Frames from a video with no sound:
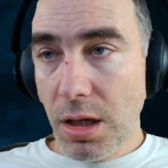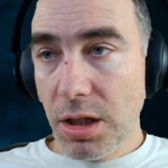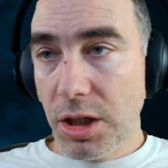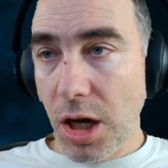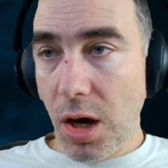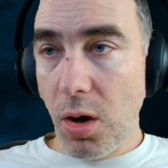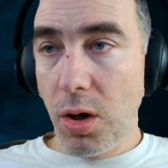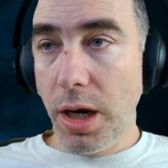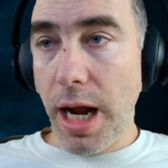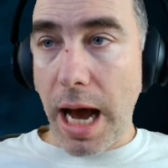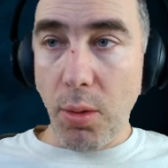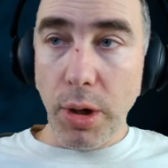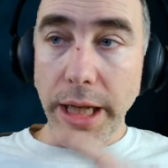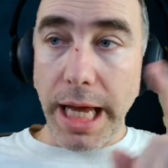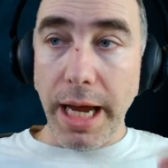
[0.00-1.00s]
So
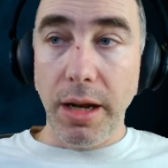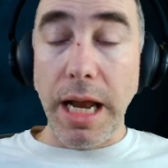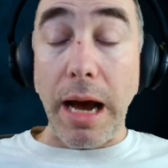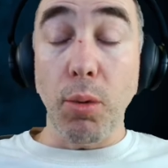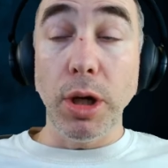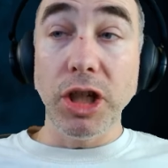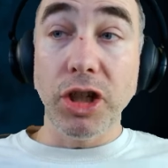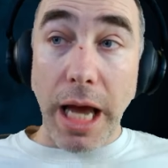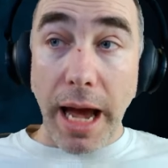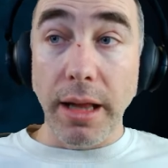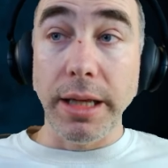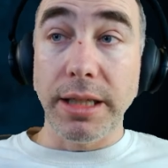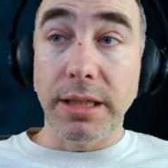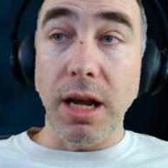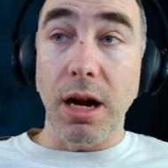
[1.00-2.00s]
not when that, not when
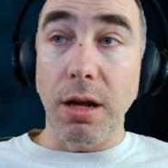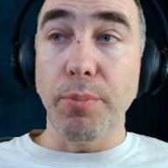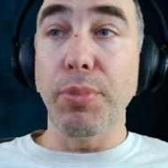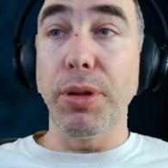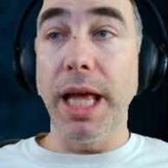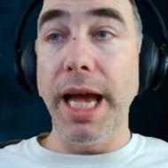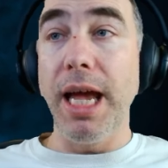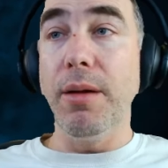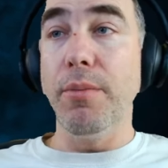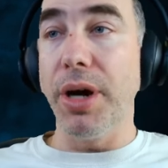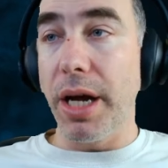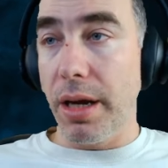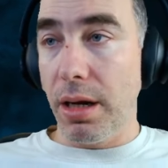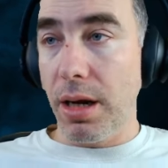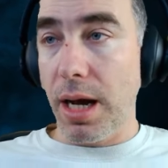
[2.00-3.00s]
Ali started playing, but